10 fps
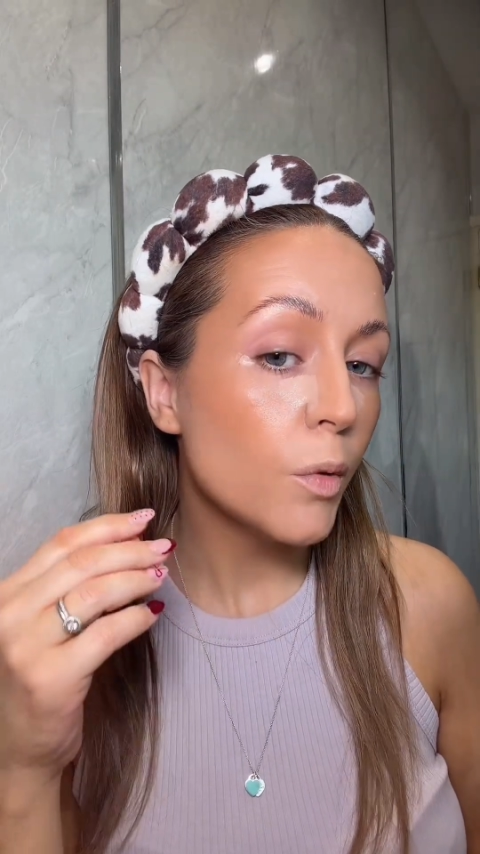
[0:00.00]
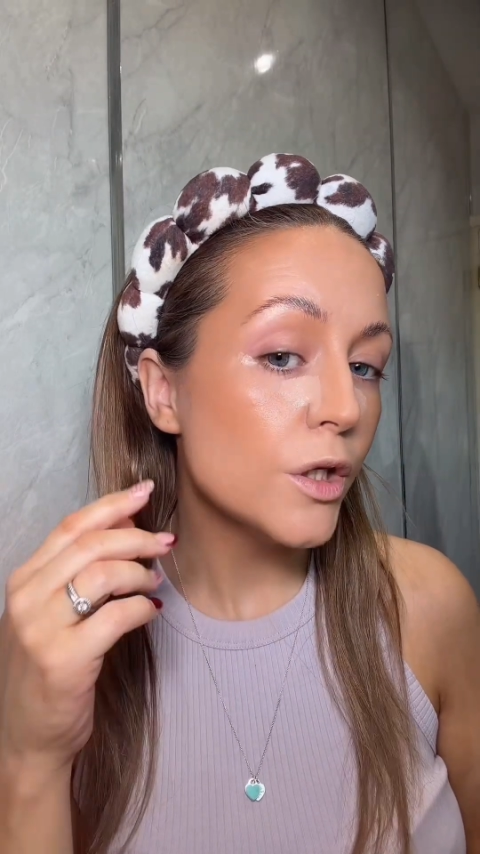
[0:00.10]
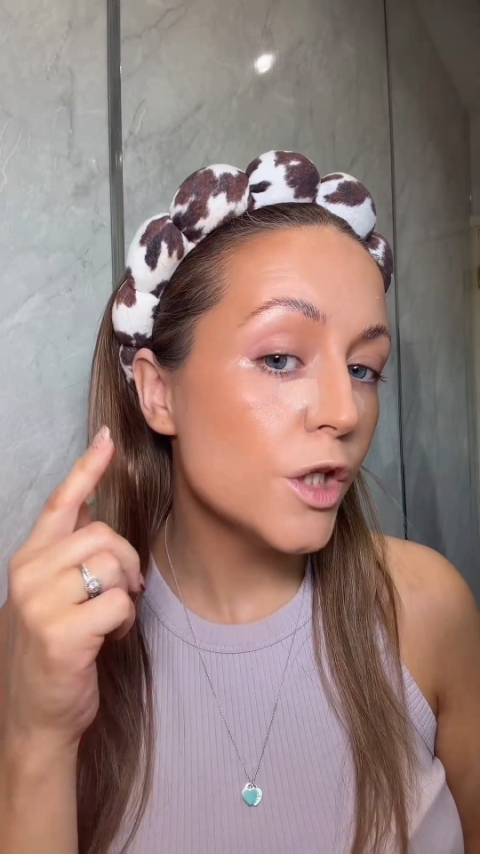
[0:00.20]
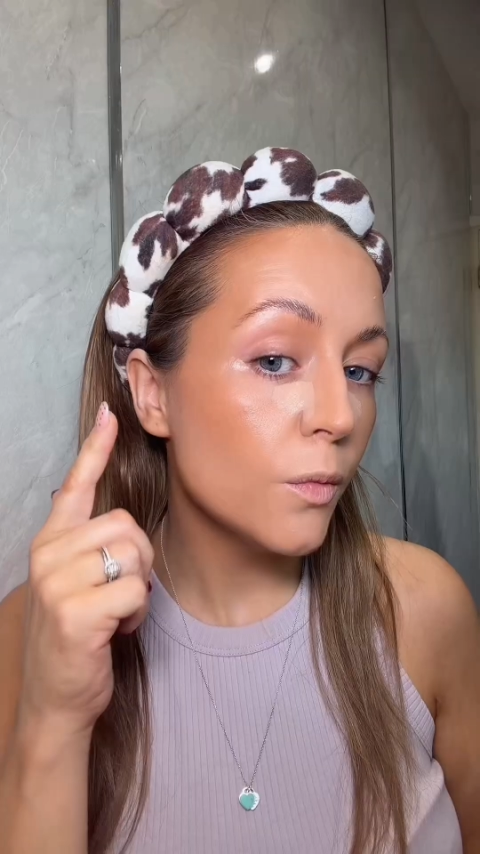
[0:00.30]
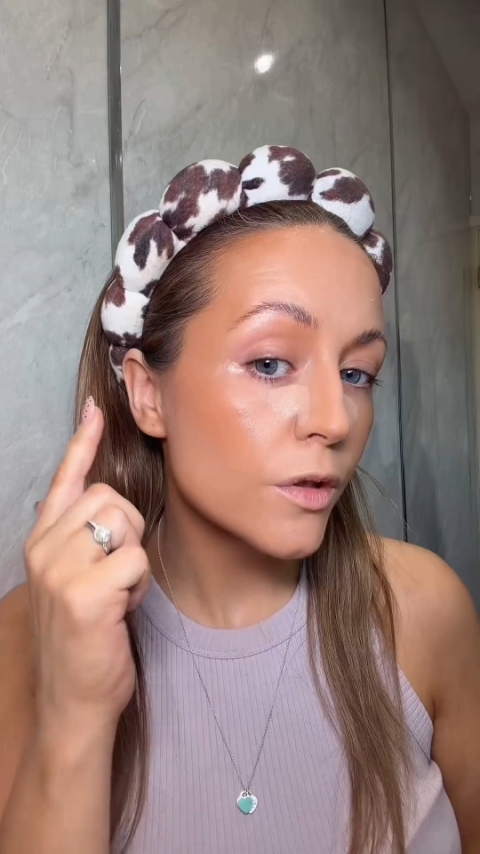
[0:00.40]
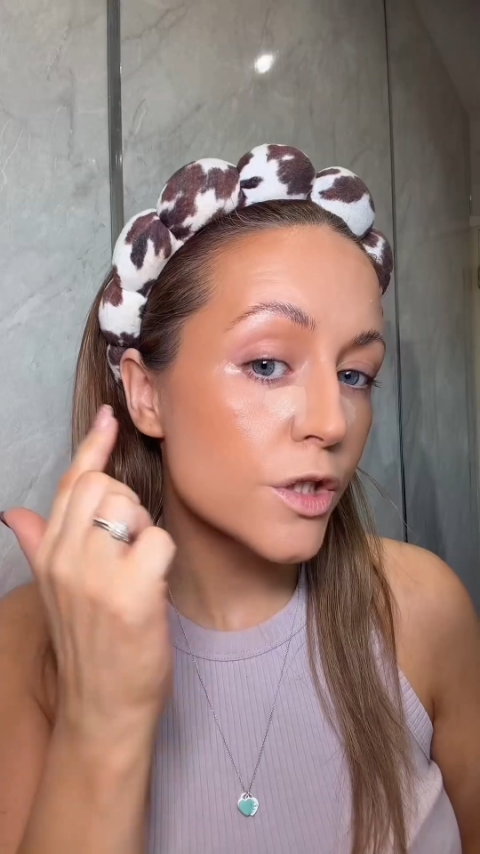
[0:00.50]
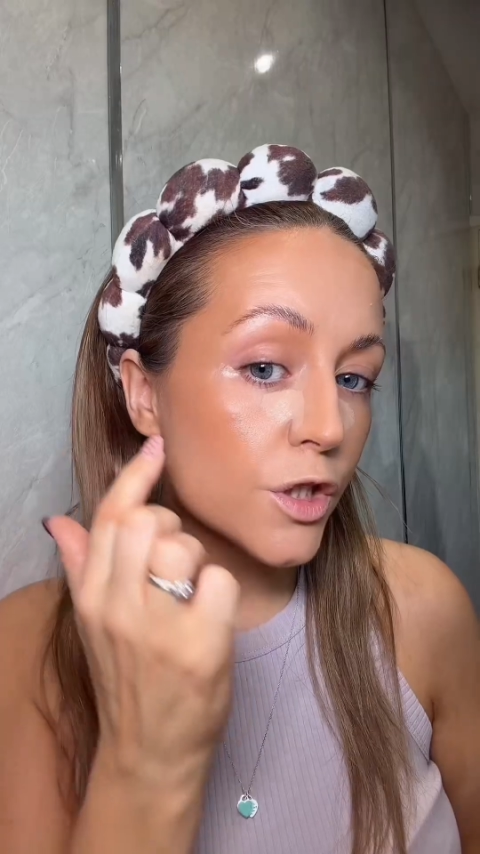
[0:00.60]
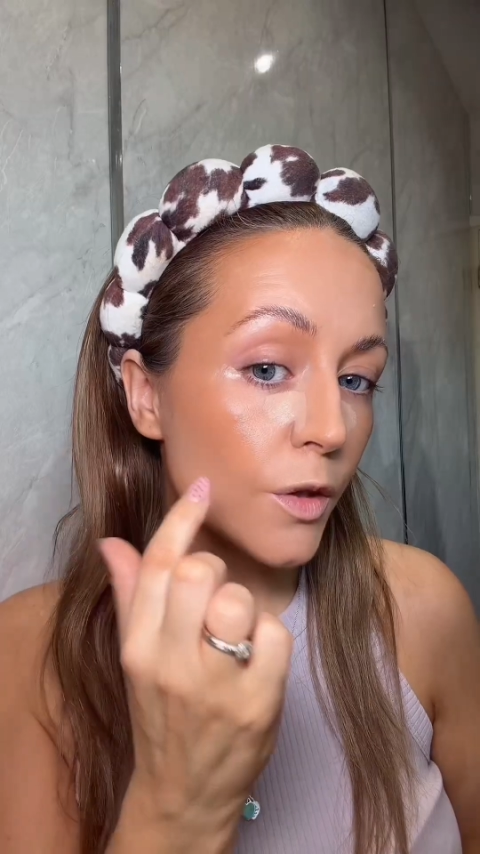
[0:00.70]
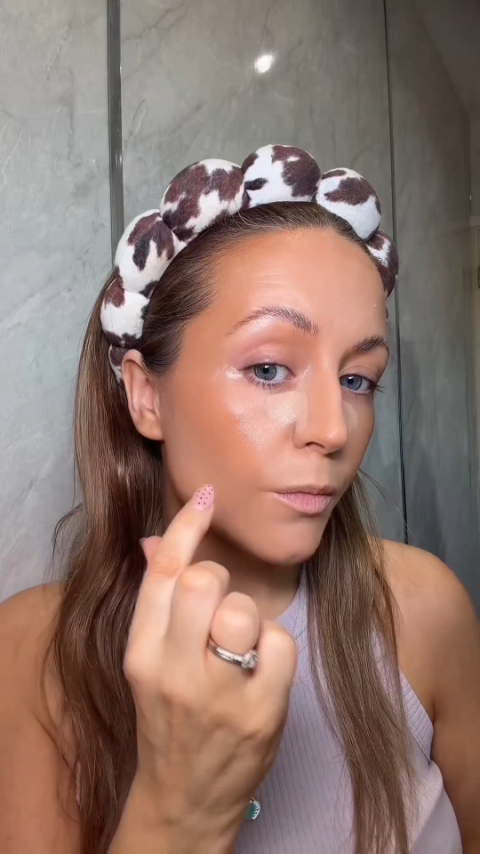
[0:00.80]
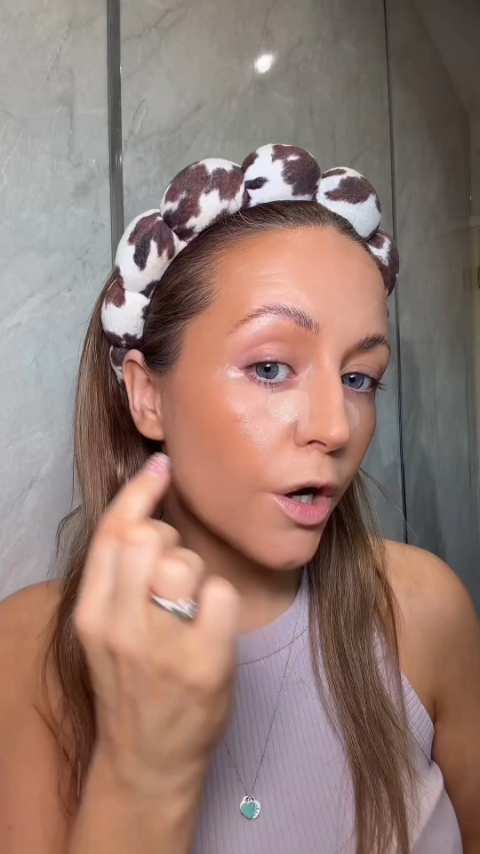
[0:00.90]
but you do want
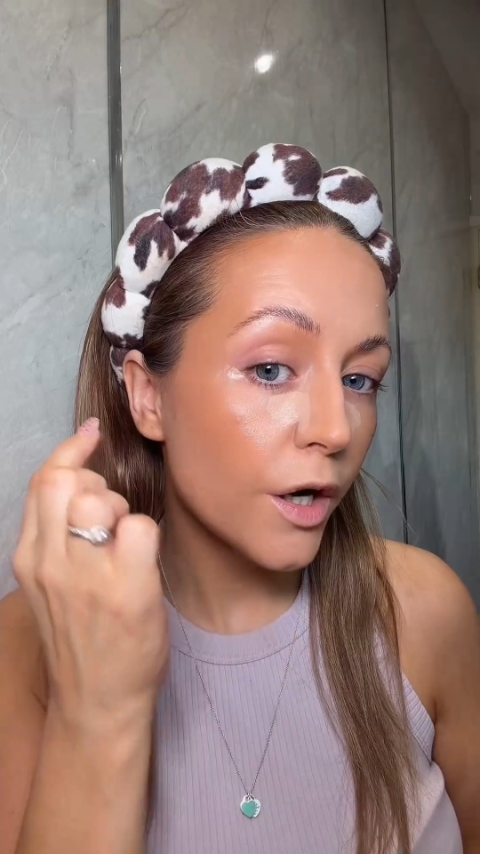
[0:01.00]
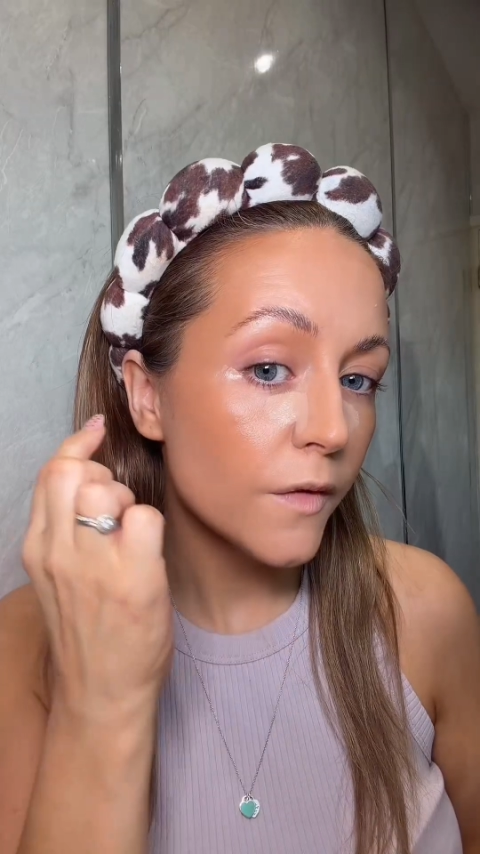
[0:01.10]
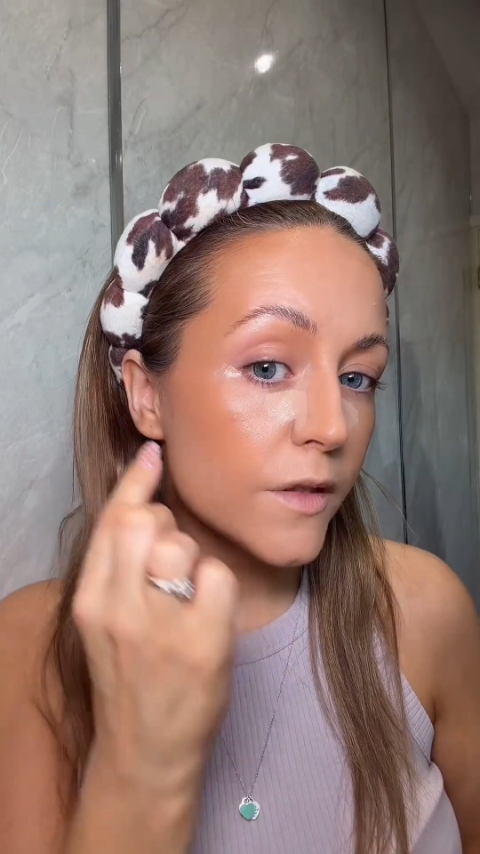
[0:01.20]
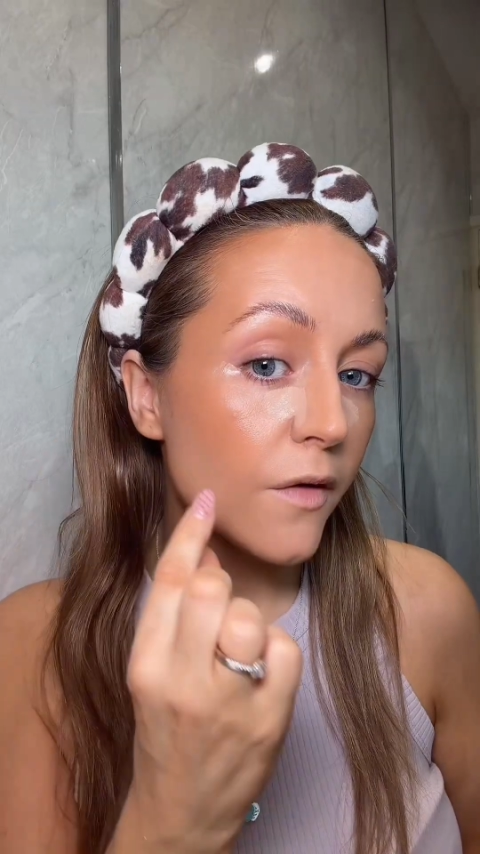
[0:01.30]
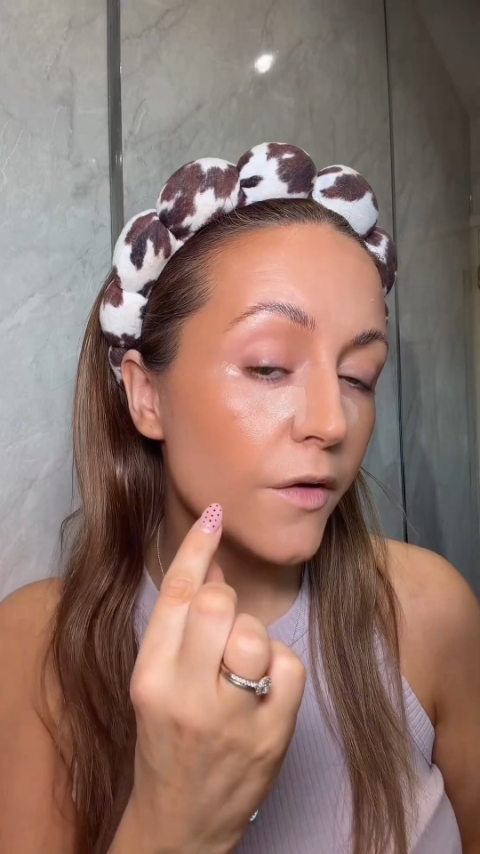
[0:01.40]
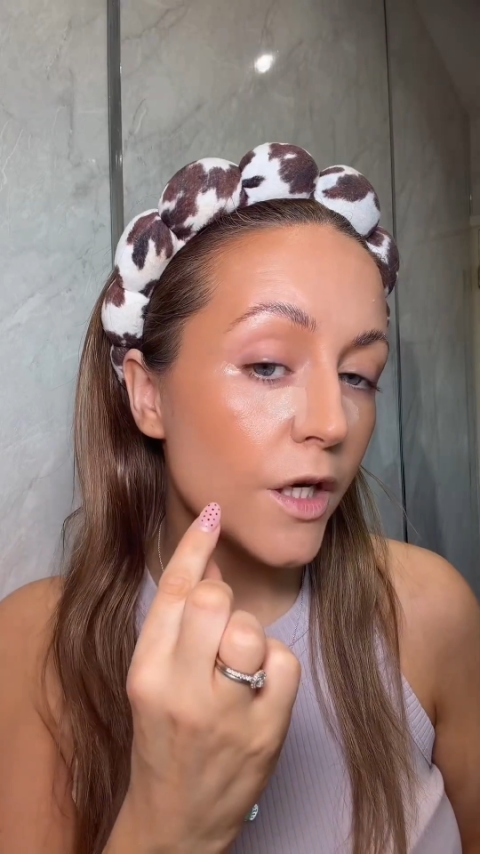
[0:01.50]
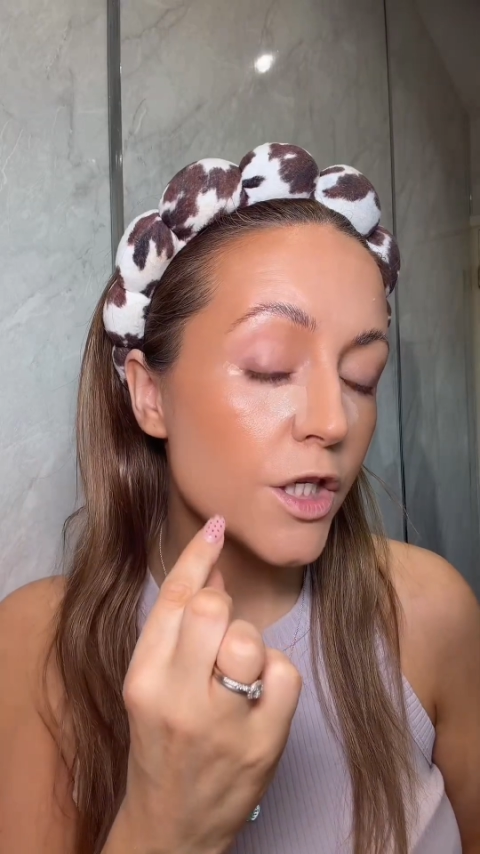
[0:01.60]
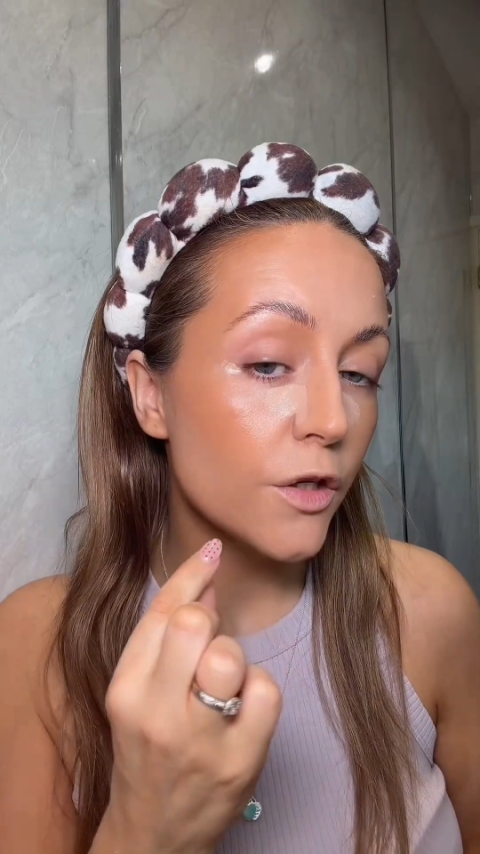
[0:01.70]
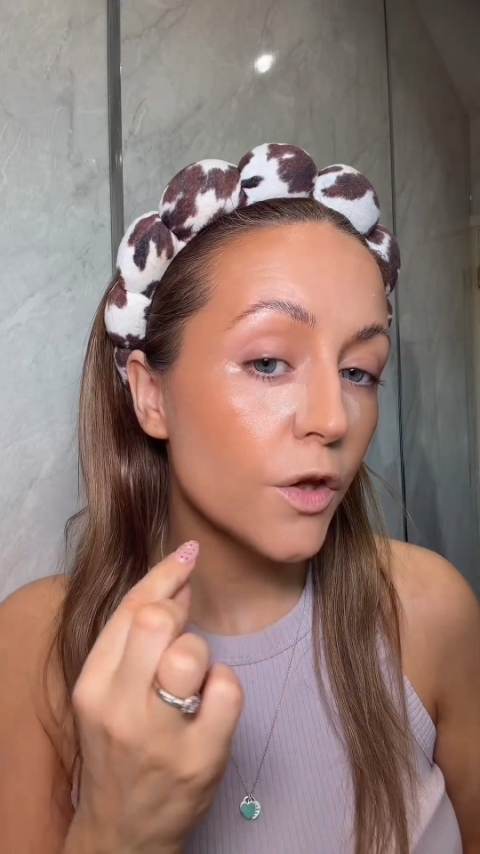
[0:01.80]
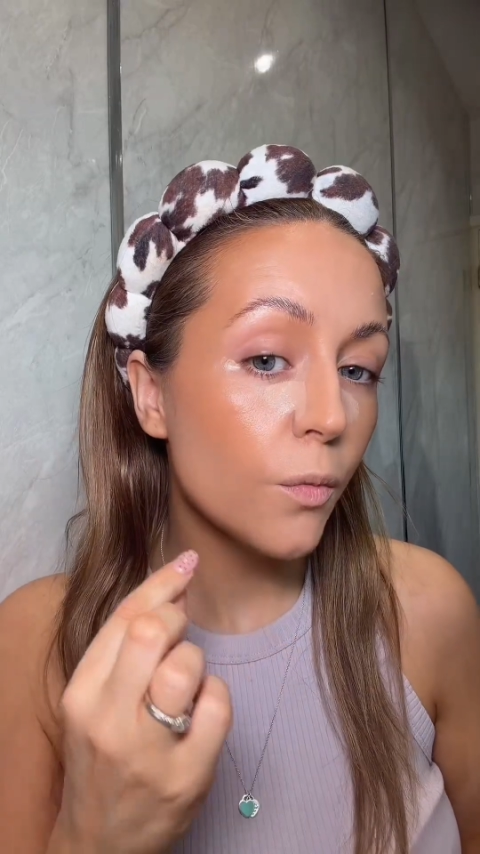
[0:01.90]
some kind of definition,